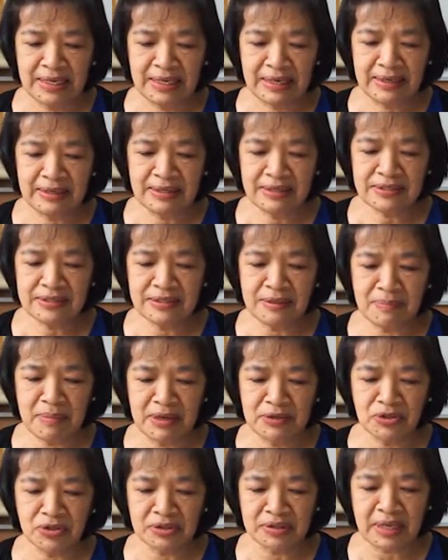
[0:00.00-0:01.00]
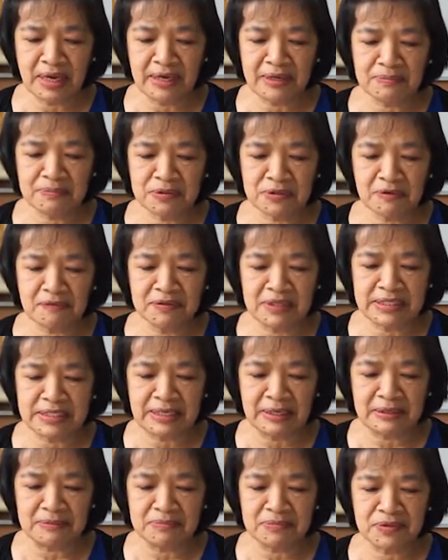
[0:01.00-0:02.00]
list the major types of the
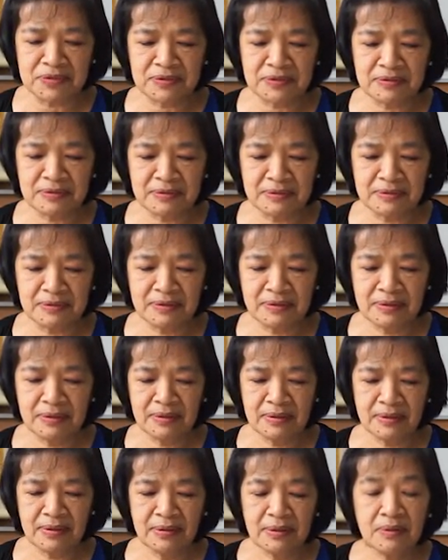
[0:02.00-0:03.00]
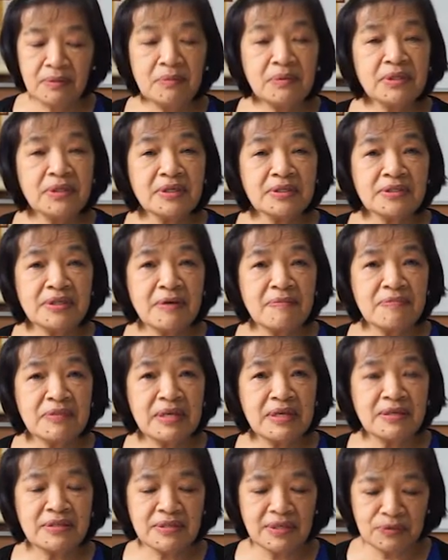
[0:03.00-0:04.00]
Psalms. What are some
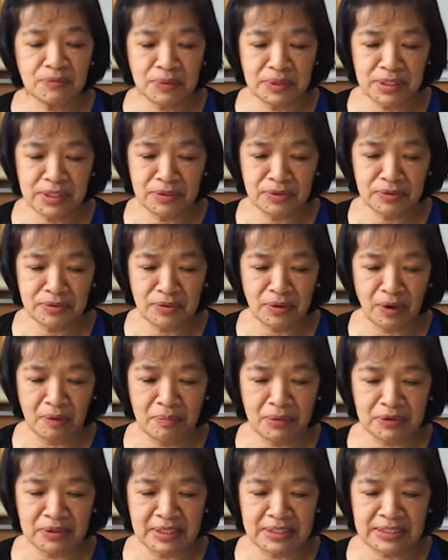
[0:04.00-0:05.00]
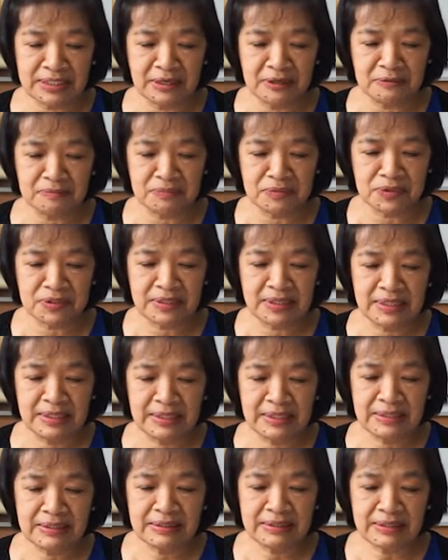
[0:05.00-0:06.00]
things that we need to know about the Psalms?
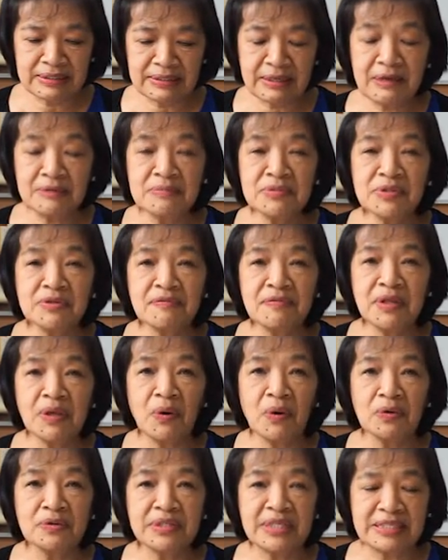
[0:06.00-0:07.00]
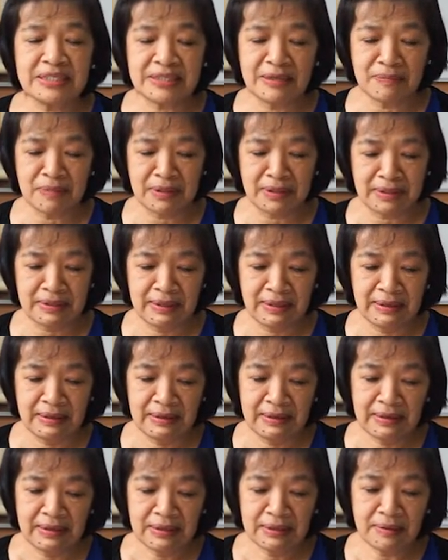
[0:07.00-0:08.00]
The Psalms of the Old Testament.
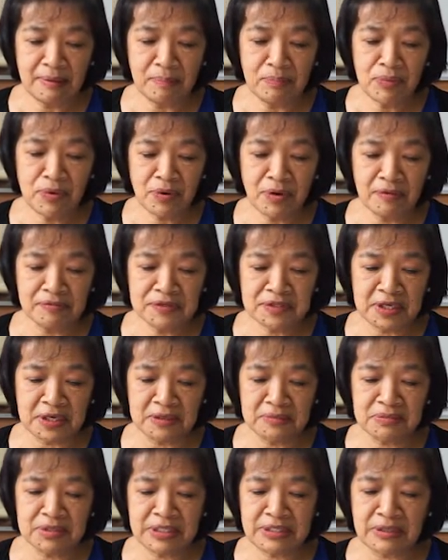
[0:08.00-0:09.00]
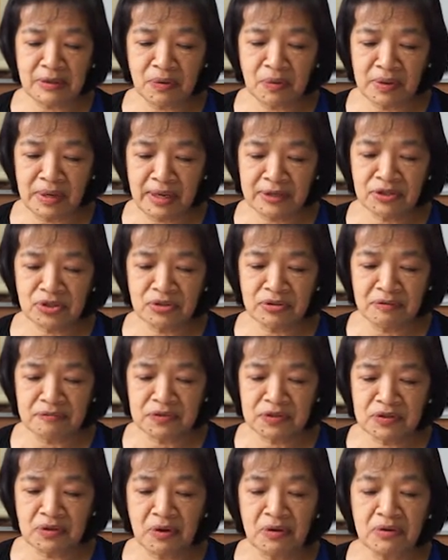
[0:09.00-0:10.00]
The book of Psalms is a collection of
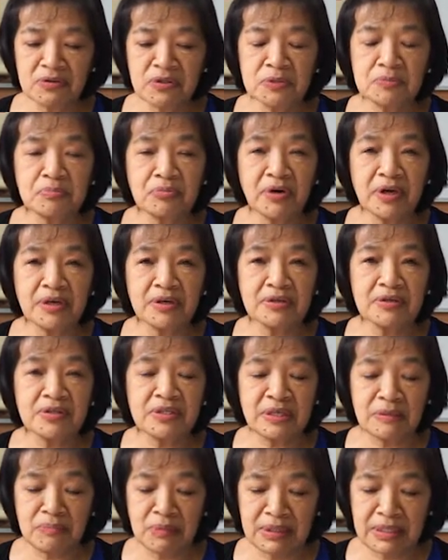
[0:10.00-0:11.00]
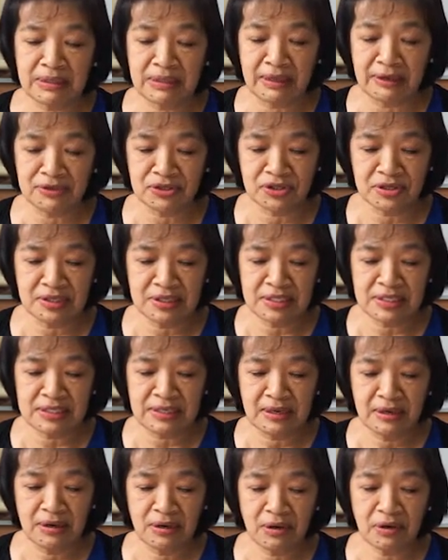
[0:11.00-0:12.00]
songs, prayers, and
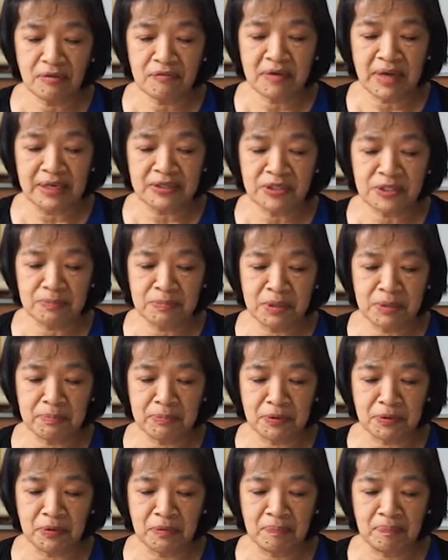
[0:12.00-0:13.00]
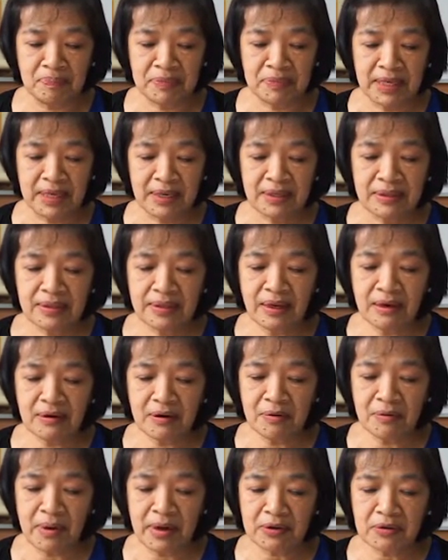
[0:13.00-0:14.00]
meditations of God's people. They are
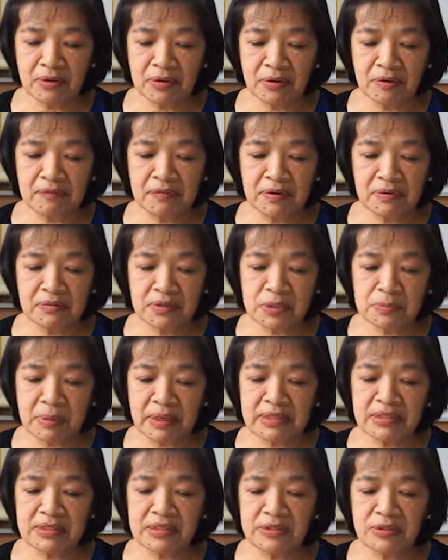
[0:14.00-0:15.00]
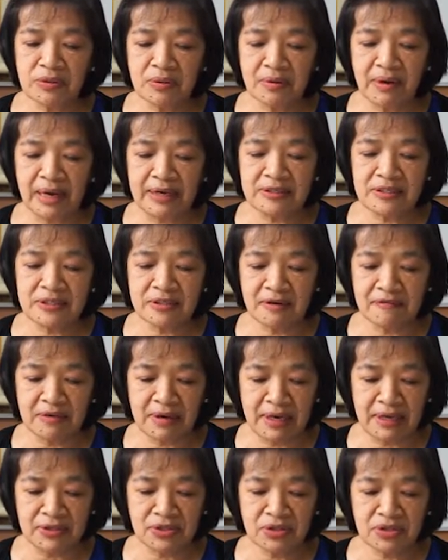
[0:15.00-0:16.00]
a record of the responses to God's
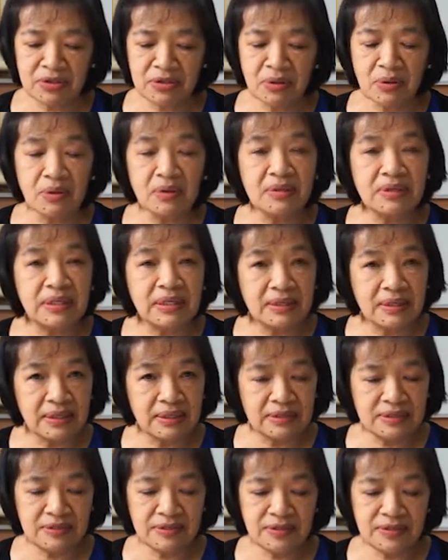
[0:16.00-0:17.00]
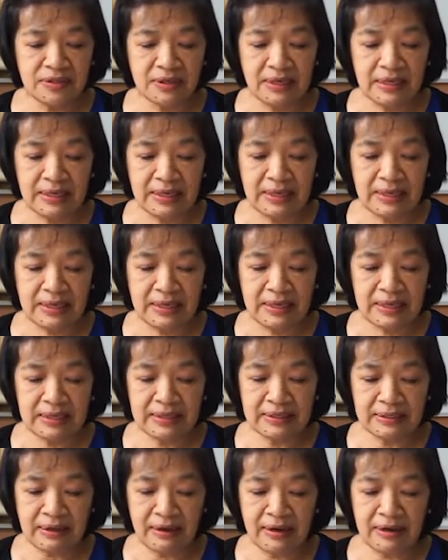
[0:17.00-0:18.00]
revelation or dealings.
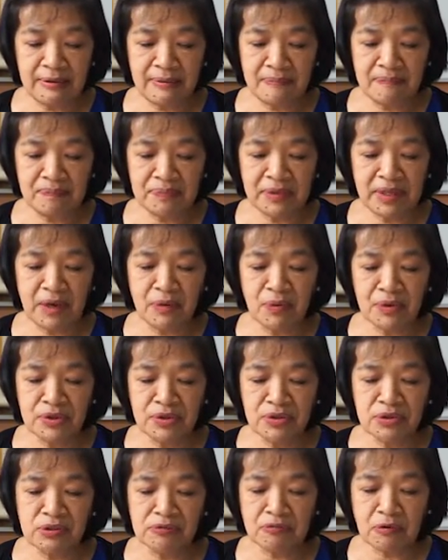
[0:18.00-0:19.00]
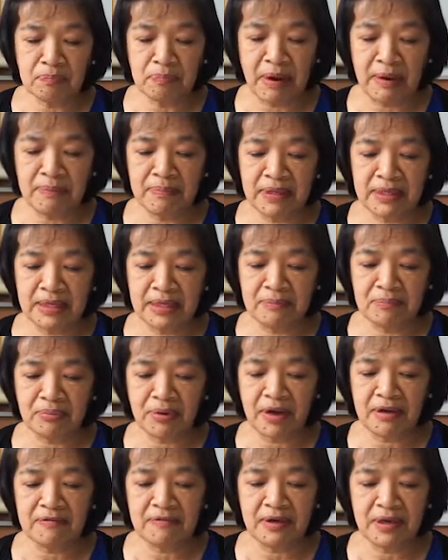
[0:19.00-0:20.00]
In time, they were used for public and
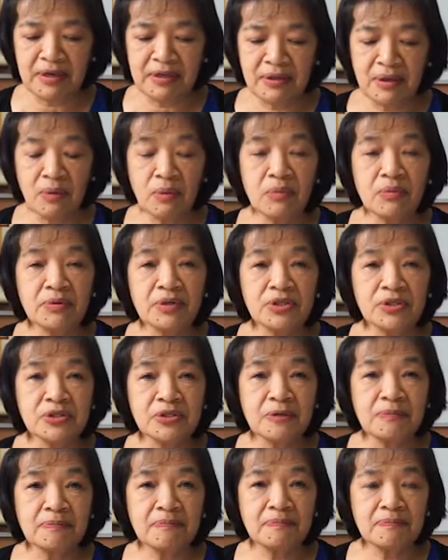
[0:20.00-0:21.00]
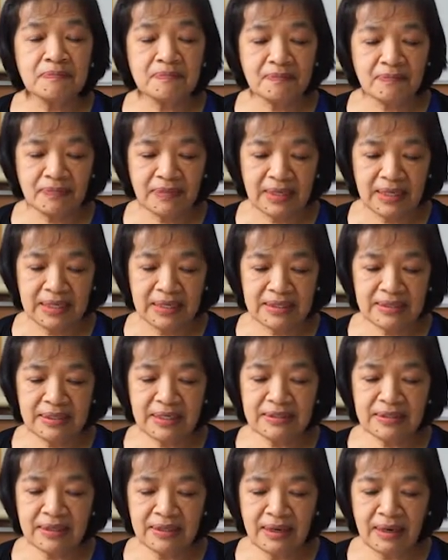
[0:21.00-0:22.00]
private worship.
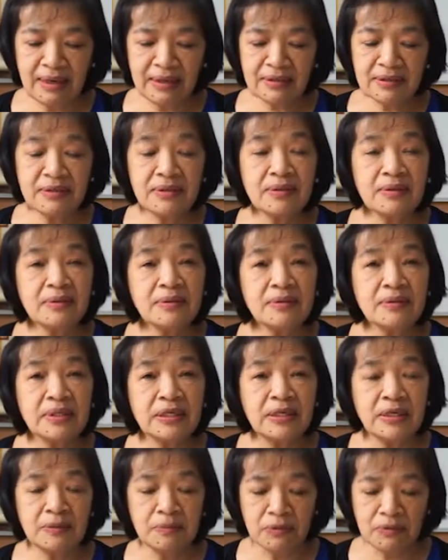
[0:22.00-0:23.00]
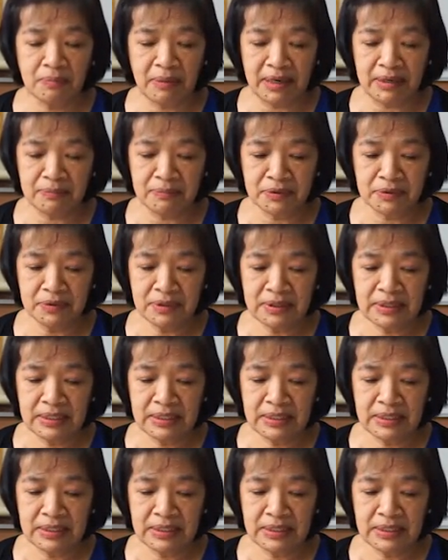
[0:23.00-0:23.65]
The Tanakh, or the Hebrew Bible,